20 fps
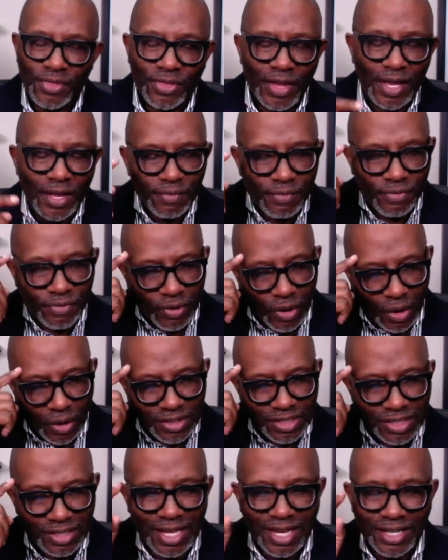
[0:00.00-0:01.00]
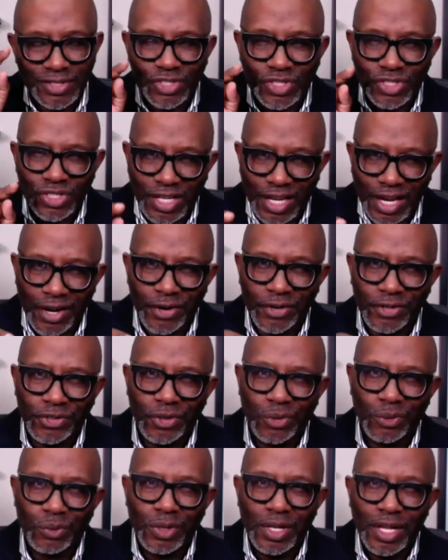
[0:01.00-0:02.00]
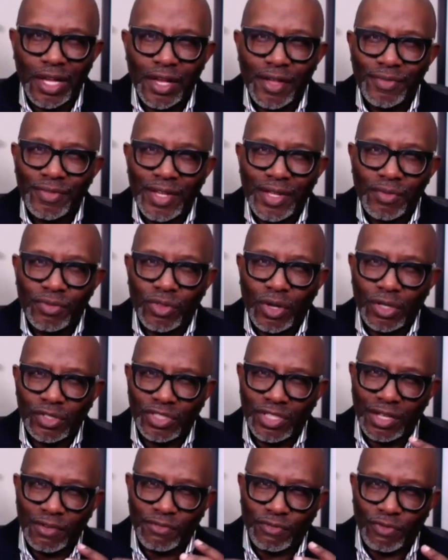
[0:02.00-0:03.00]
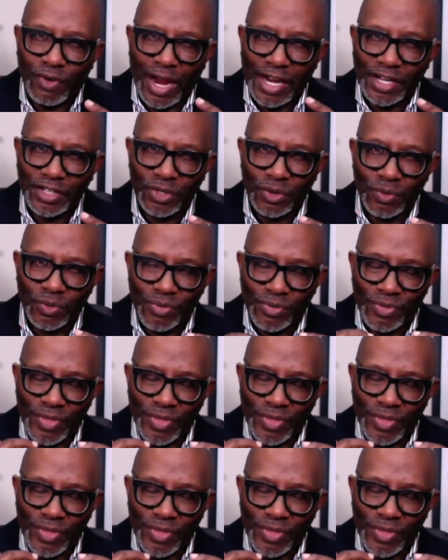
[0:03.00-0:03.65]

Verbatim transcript: Think thoughts that scare you, think thoughts that frighten you.